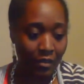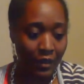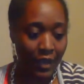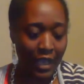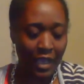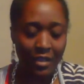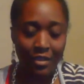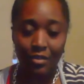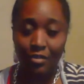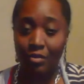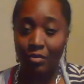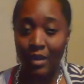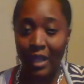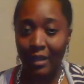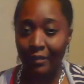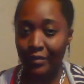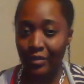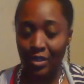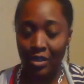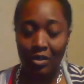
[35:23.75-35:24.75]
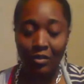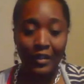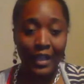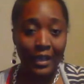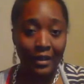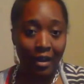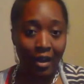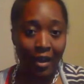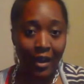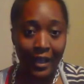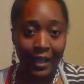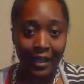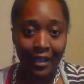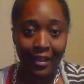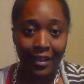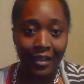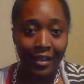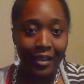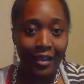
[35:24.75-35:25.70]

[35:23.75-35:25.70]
Okay, you don't have to go that high.